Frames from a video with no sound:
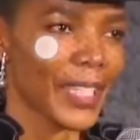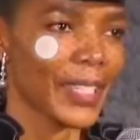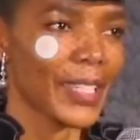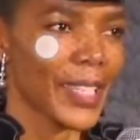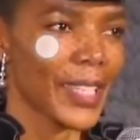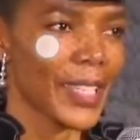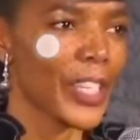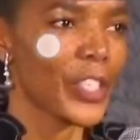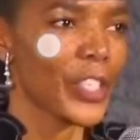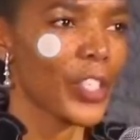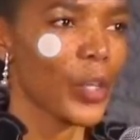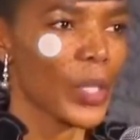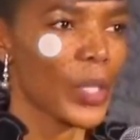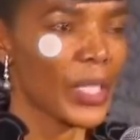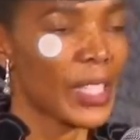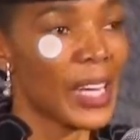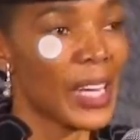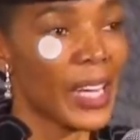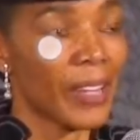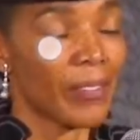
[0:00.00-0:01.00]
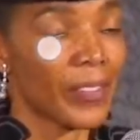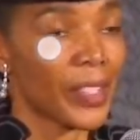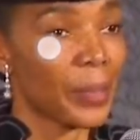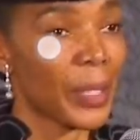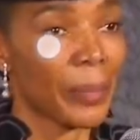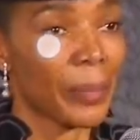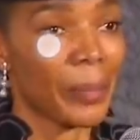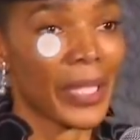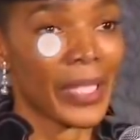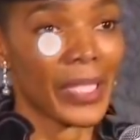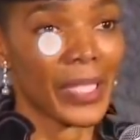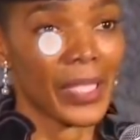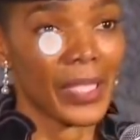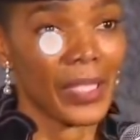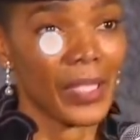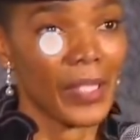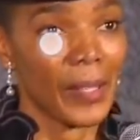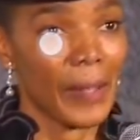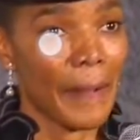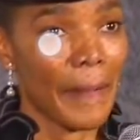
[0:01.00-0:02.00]
I can feel that he was revered by
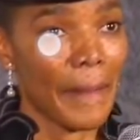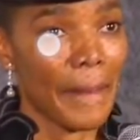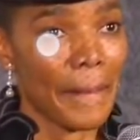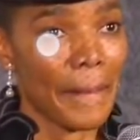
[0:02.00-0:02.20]
many.